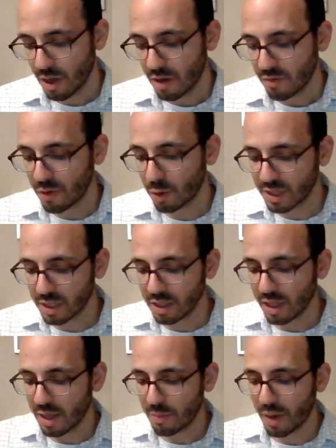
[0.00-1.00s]
ve'otzet
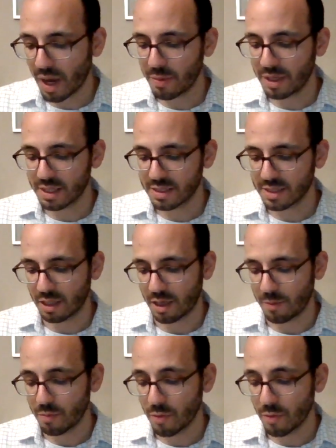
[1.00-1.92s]
lahem mayim min hasela?